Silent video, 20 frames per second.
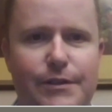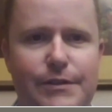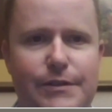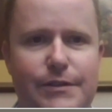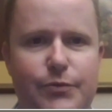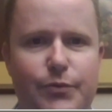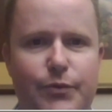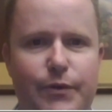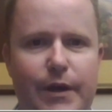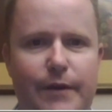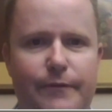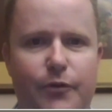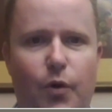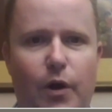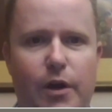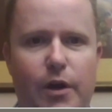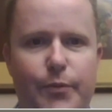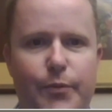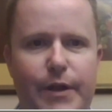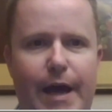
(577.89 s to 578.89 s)
because we have
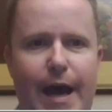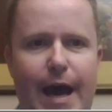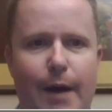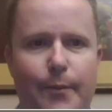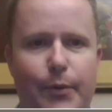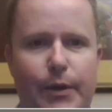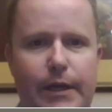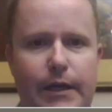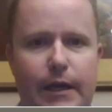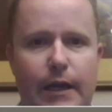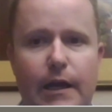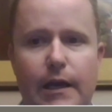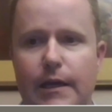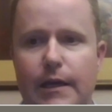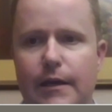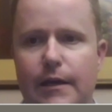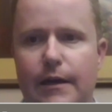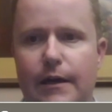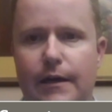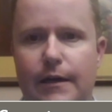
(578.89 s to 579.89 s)
quite a bit happening
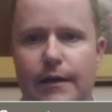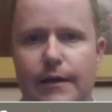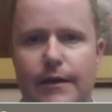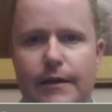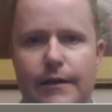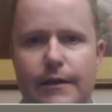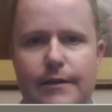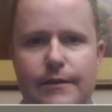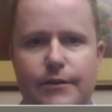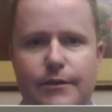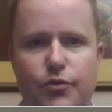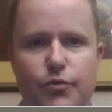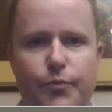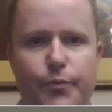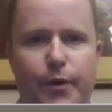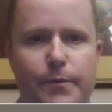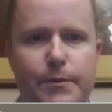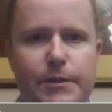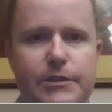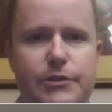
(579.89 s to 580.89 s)
in
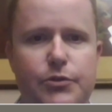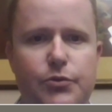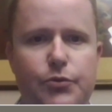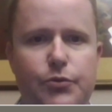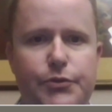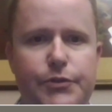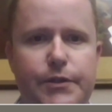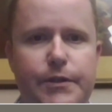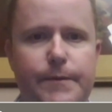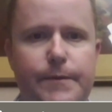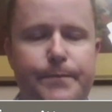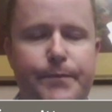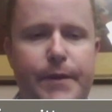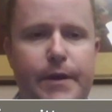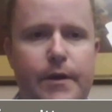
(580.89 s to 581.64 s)
Newton Public Schools.